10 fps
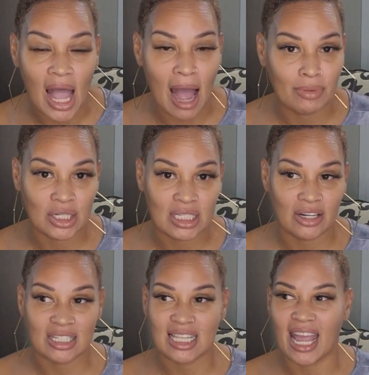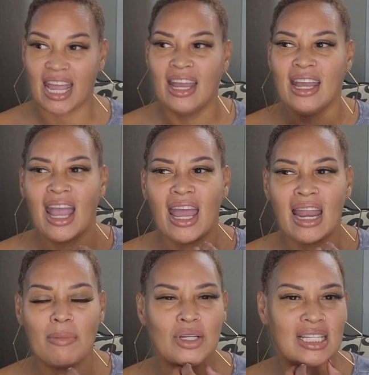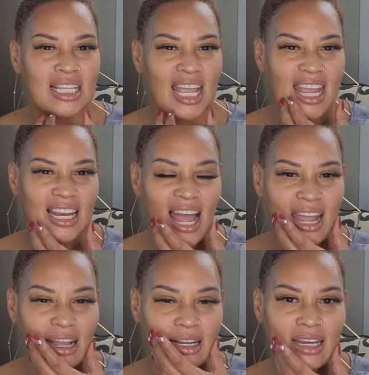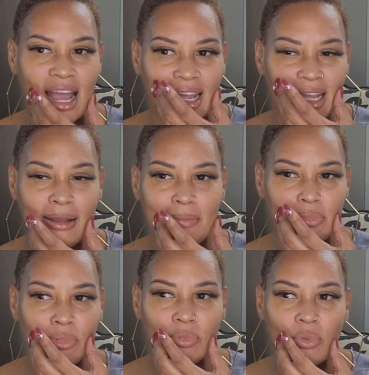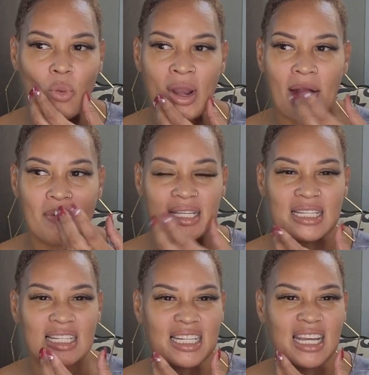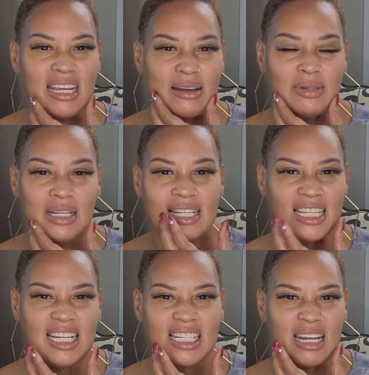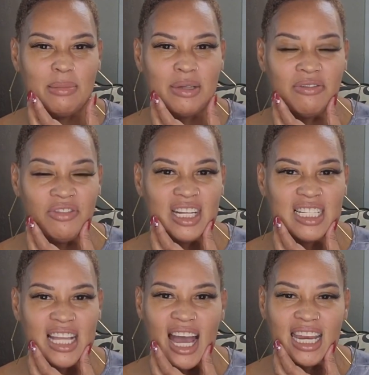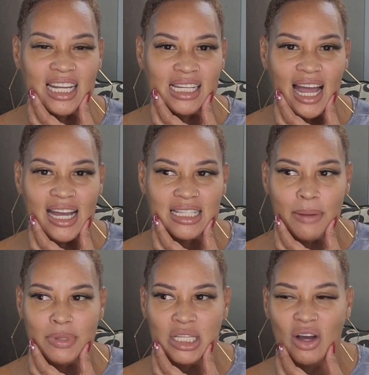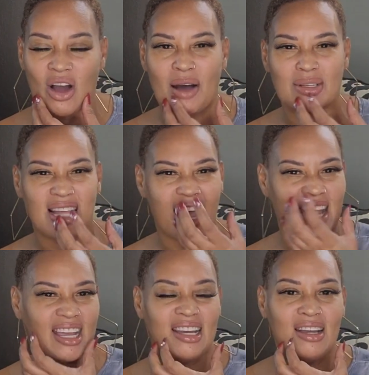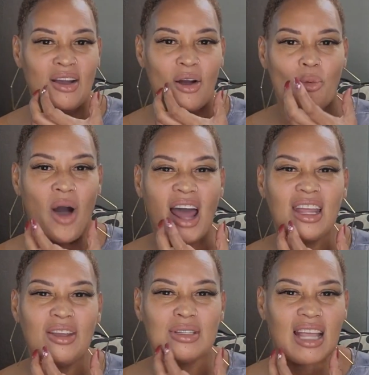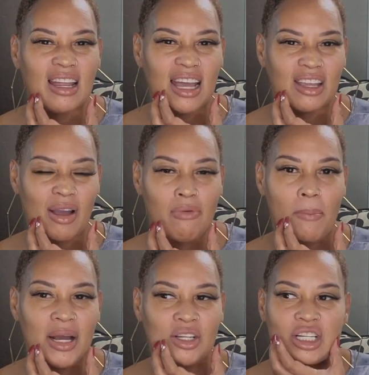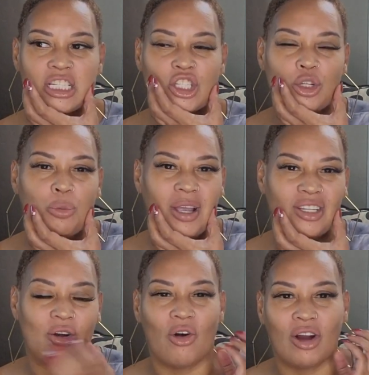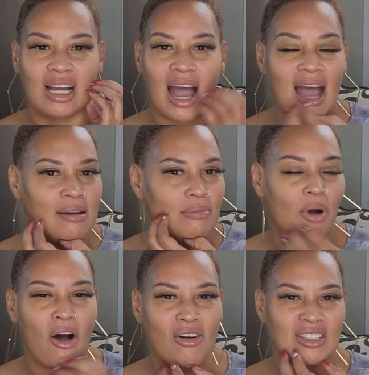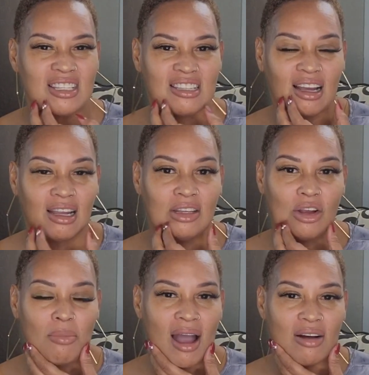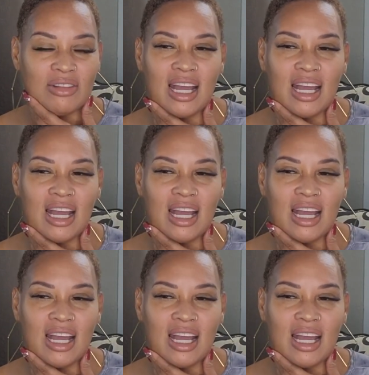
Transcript: I'm just here to say, and I'm just saying, like Naeem, when I was listening to him, listening to him defend Zadia last episode, I was like, why do you sound like you have a bunch of spit or cotton balls stuck in your mouth?